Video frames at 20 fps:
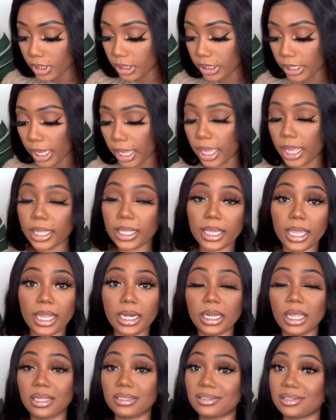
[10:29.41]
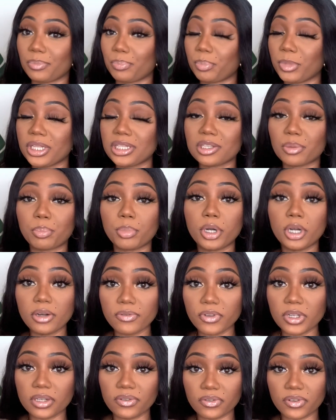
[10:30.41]
yeah, again, it's a, it's a
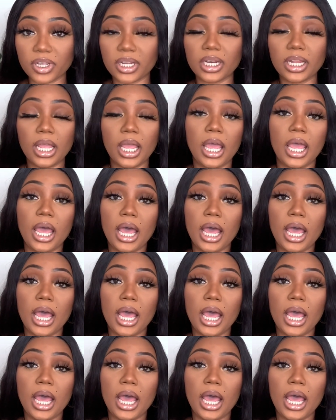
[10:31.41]
perfect fit.